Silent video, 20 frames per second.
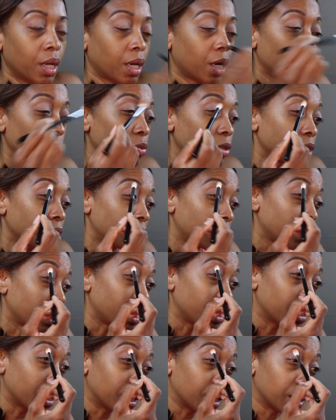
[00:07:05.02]
I'm going to
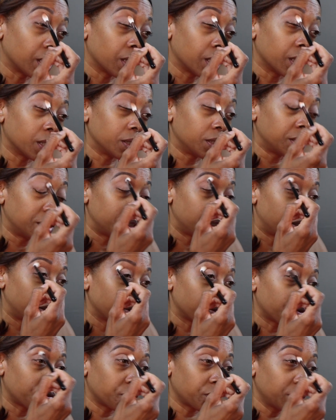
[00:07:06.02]
say
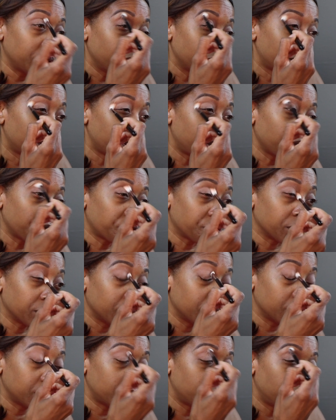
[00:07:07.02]
it's different.
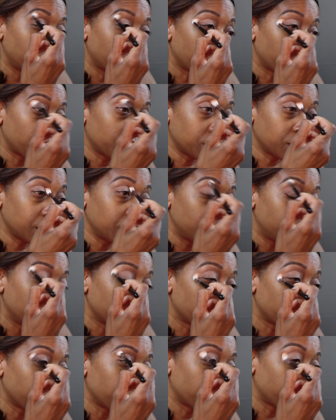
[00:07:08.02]
It's definitely
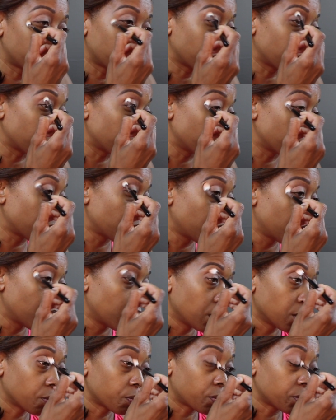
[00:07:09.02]
different from
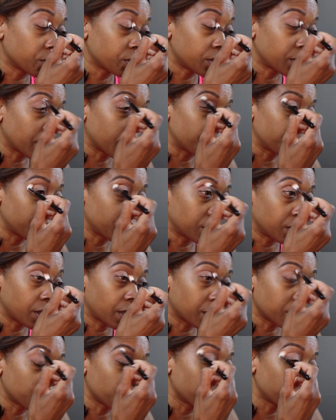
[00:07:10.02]
Perception,
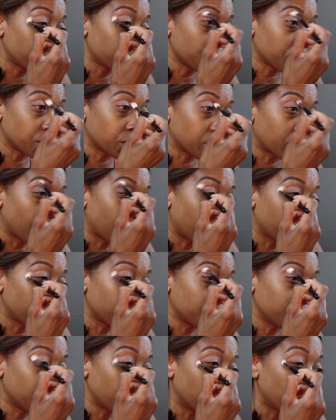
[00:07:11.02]
that's for sure. I
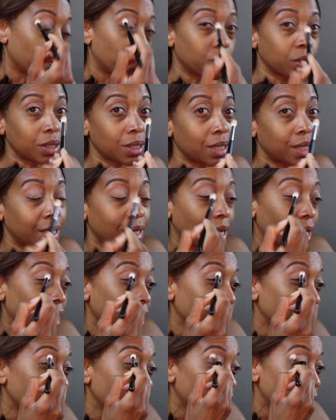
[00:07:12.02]
don't know what kind of
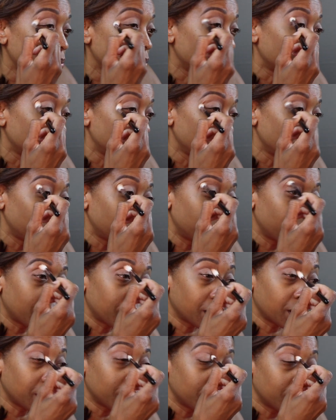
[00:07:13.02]
eye look I'm going to do
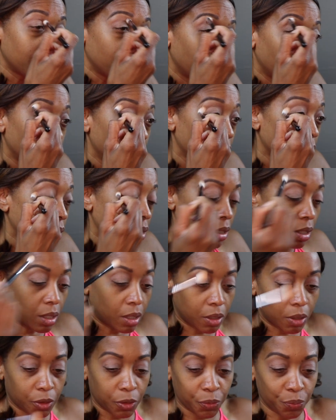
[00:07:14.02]
today,
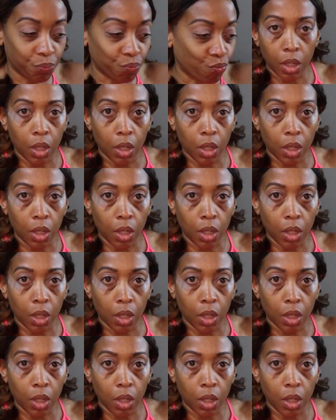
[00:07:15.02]
y'all.